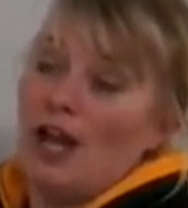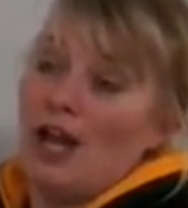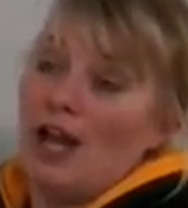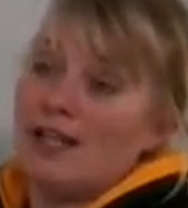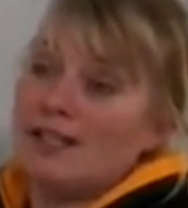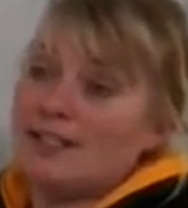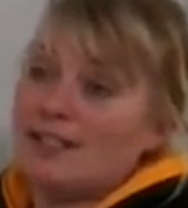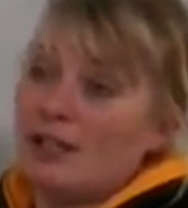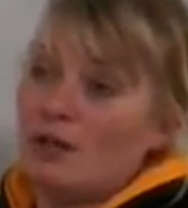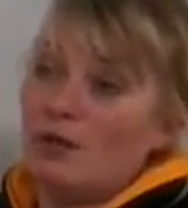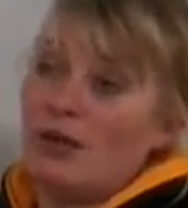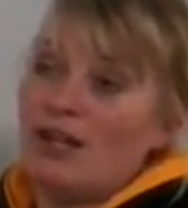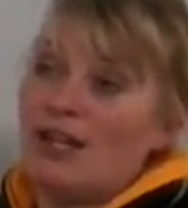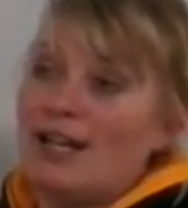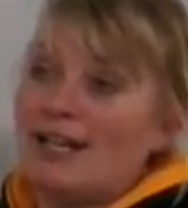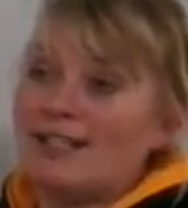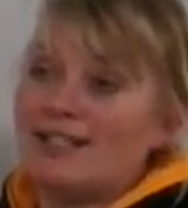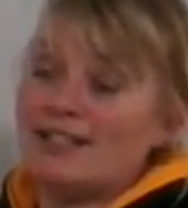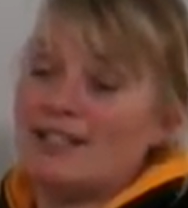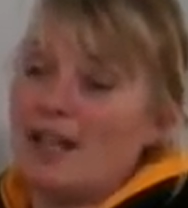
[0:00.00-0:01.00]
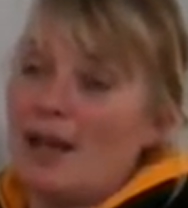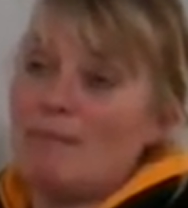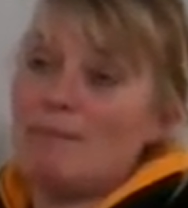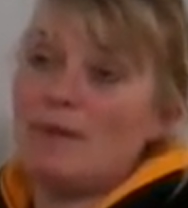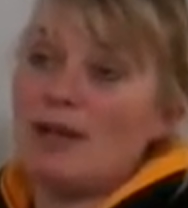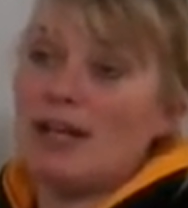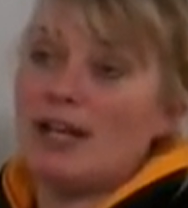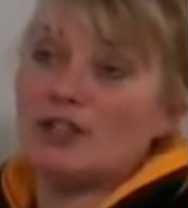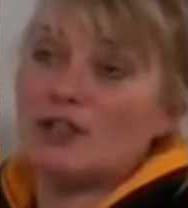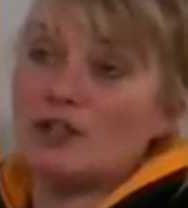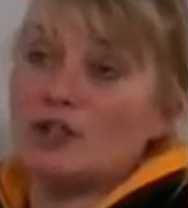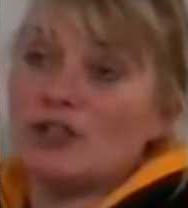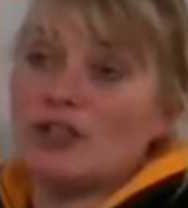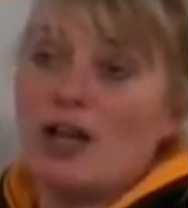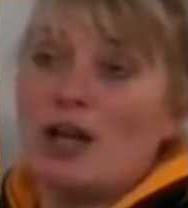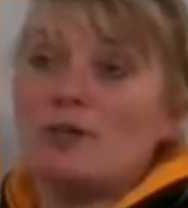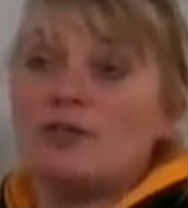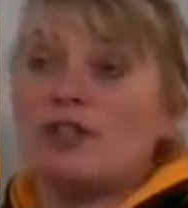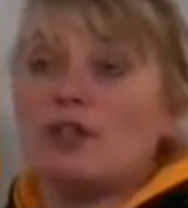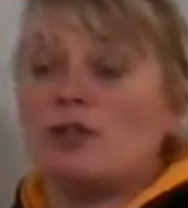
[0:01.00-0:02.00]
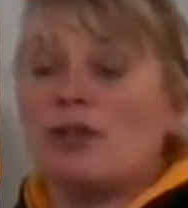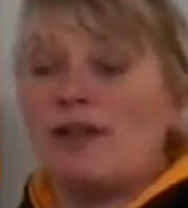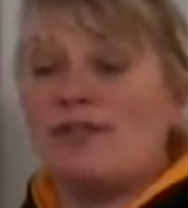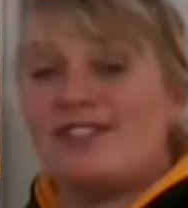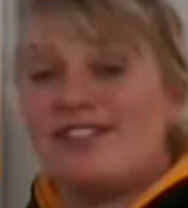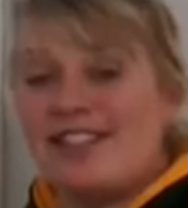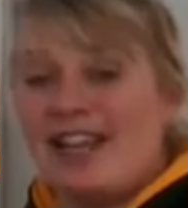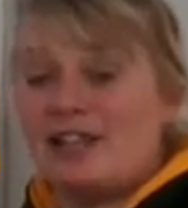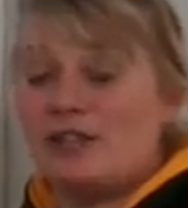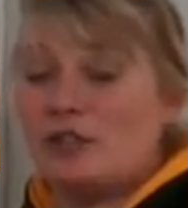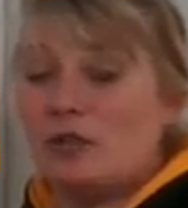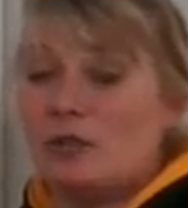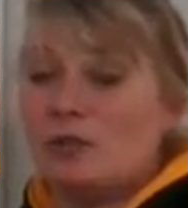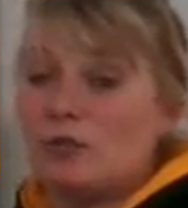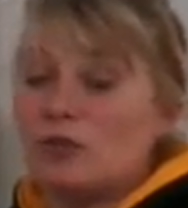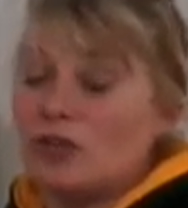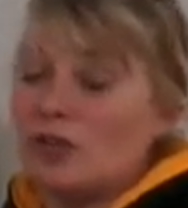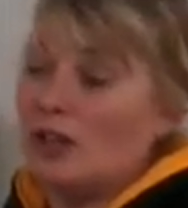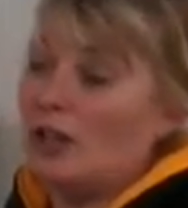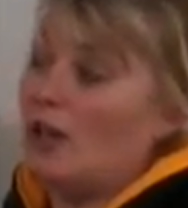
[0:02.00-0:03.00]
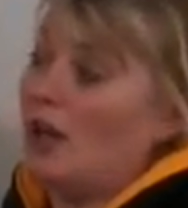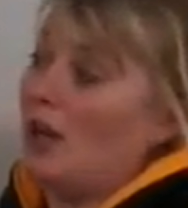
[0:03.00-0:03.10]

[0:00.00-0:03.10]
until at least 10 minutes or so until they've settled.